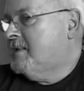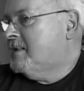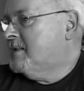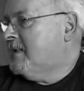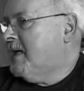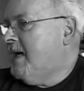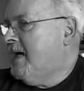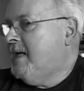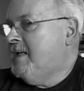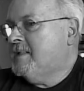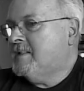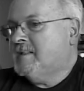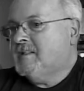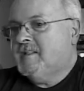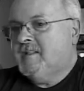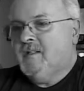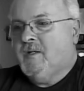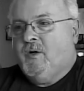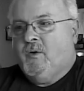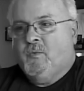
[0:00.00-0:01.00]
He says, hey, he
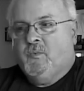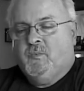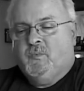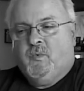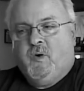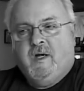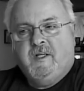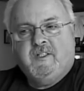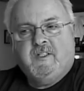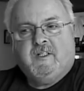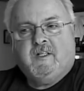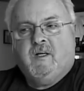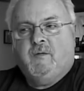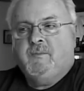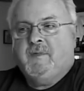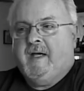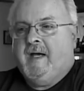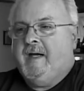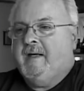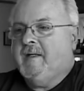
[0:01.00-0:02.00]
says, you know, why don't you
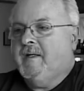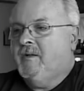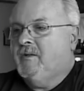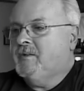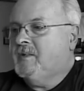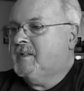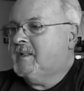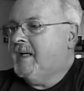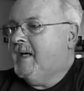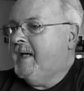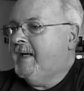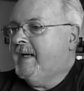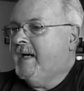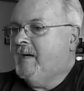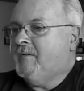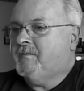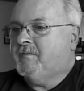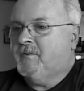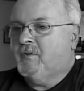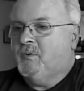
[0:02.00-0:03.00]
come down here and just
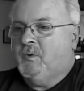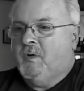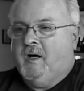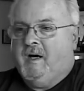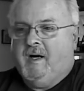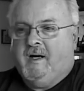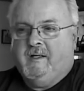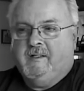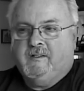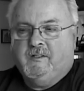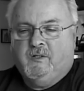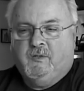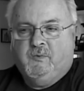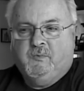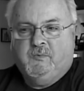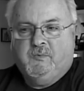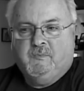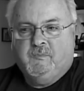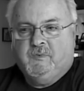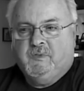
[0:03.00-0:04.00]
hang out for a while, you
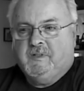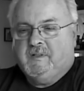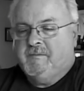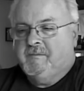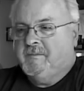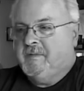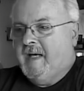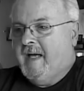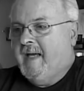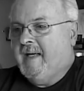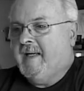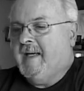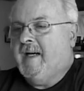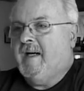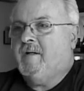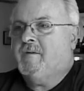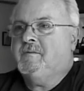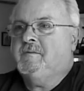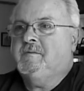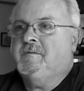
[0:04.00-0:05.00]
know, and we can
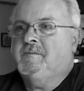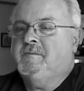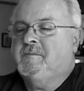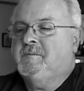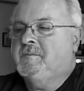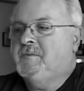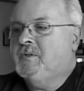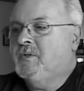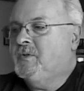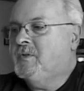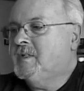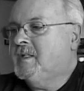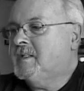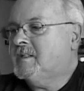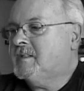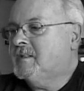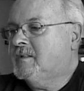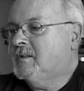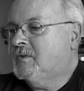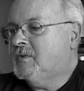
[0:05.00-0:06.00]
hang out and do
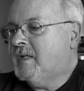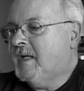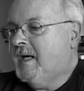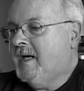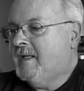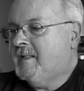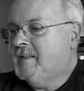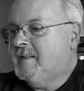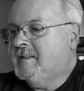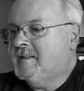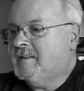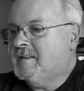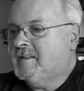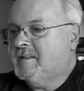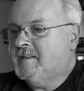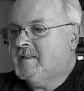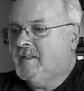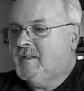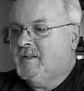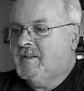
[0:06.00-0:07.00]
this and do that. And he
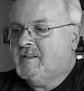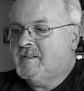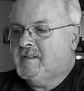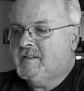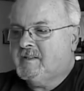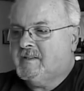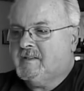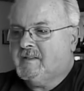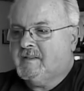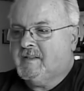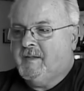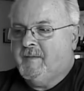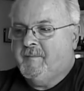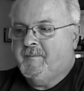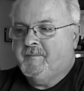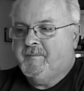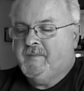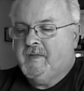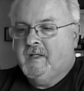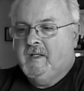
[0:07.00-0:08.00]
says, you know, he says,
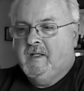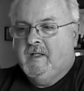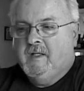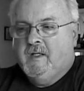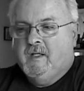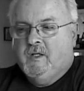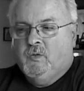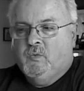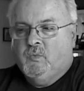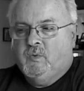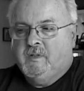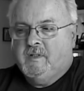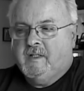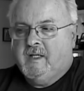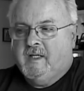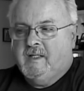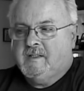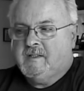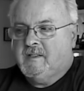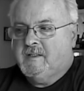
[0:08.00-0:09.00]
um,
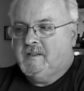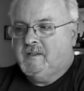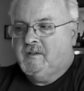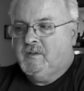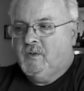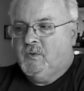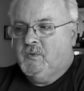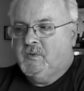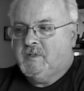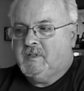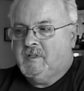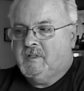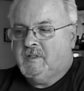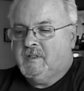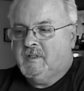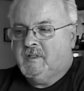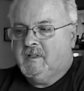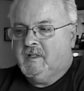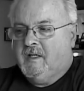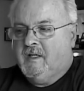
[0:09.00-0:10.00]
one day he says, you know, he
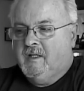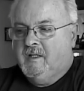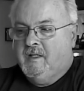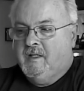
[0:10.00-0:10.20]
says,